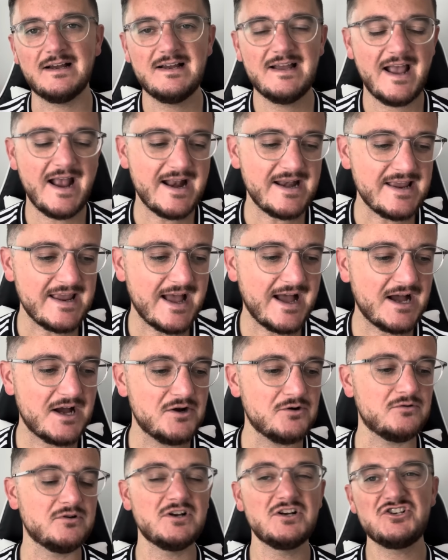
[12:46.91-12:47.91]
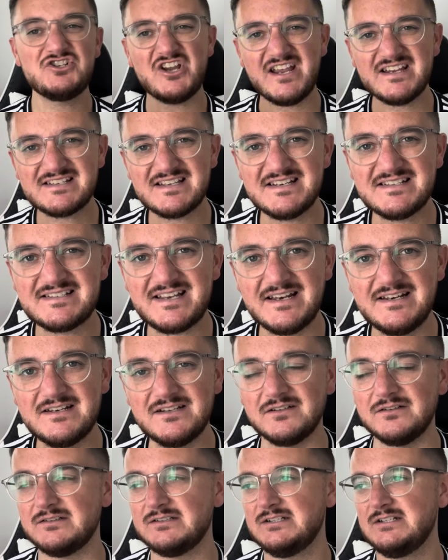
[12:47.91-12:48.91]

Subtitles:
Eddie Howe, Jason Tindall.